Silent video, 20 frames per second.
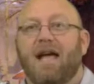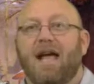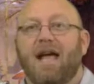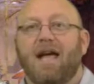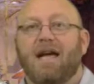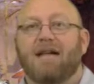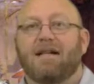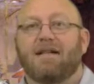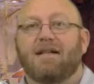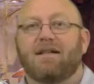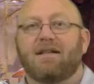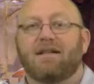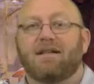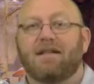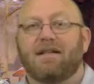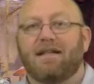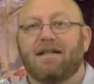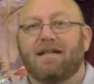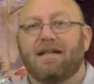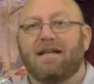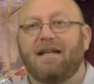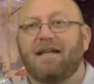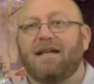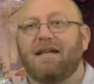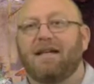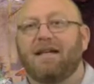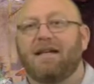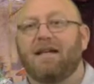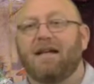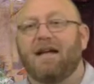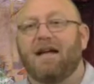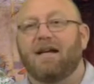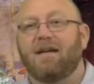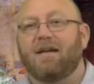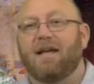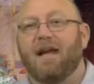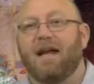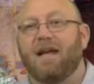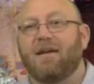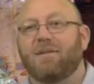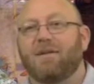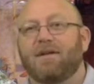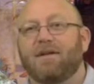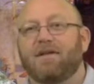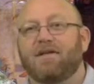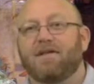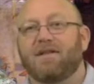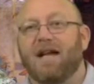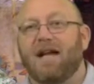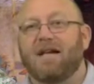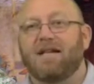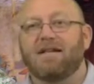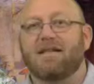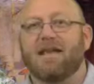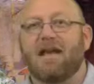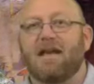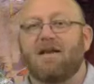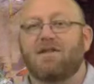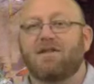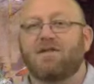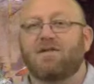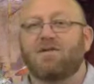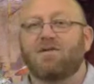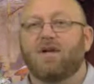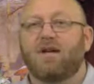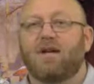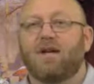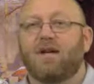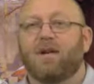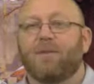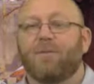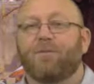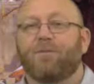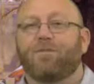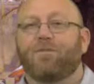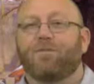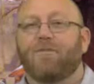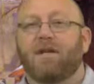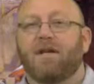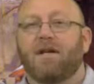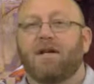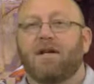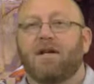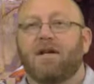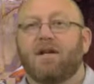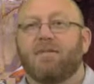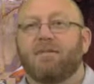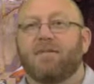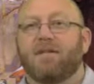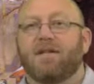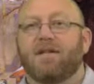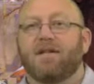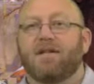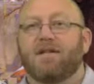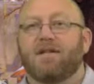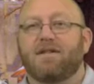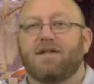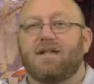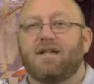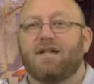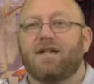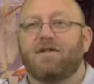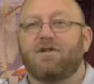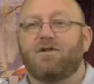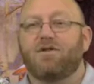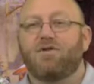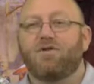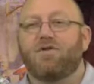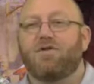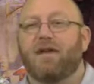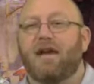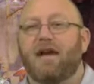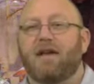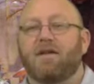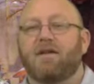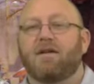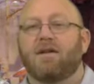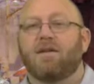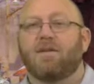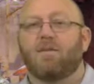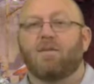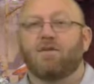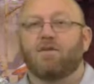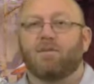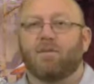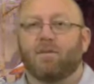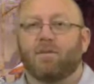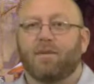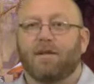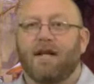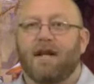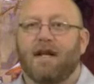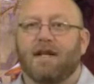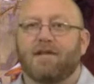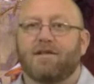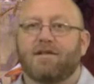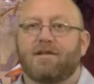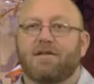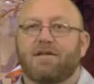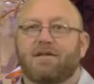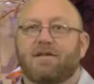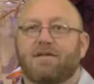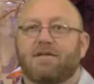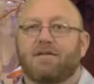and the king and Haman sat down to drink. But the city Shushan was perplexed.